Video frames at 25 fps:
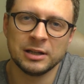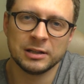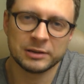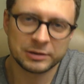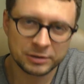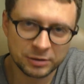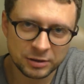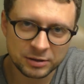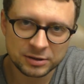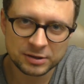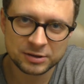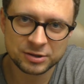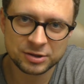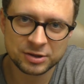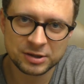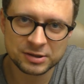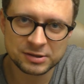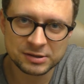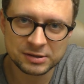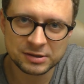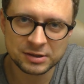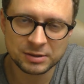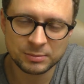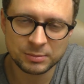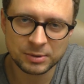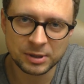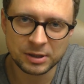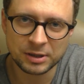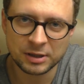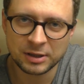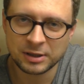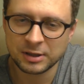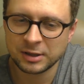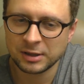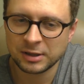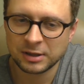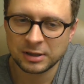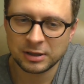Not just in me,
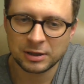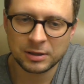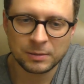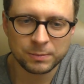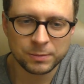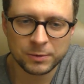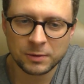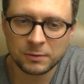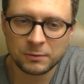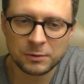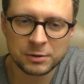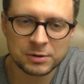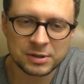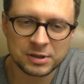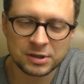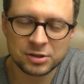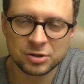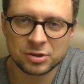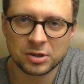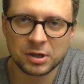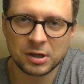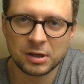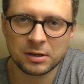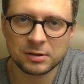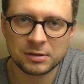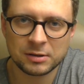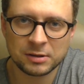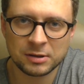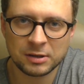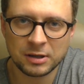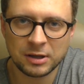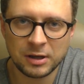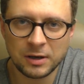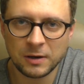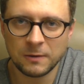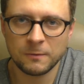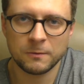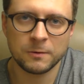it provokes a child in
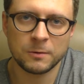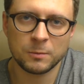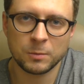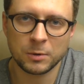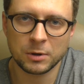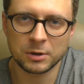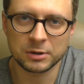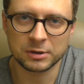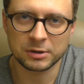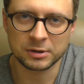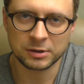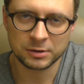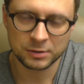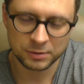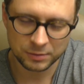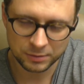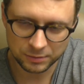everyone